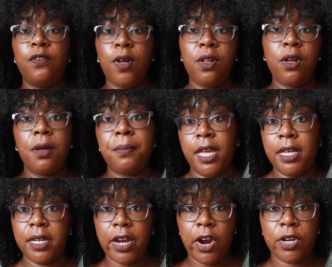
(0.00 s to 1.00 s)
We follow a
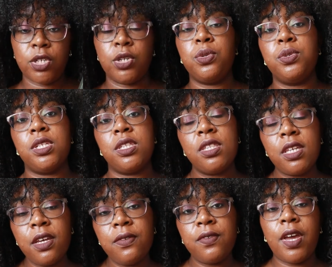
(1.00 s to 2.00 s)
main character who's a
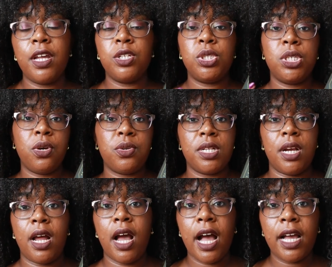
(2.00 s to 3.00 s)
thief, and she goes on
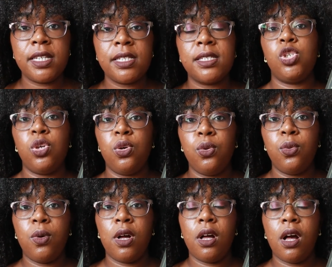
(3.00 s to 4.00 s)
a heist
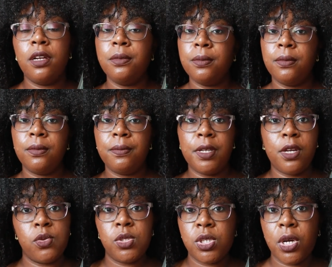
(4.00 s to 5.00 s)
to,
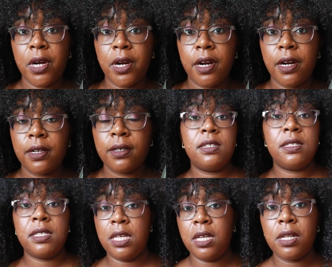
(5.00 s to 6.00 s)
unbeknownst to her,
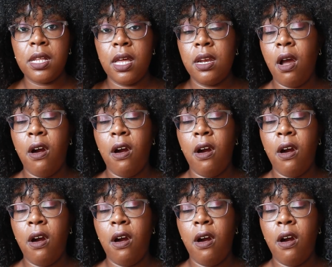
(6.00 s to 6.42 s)
steal an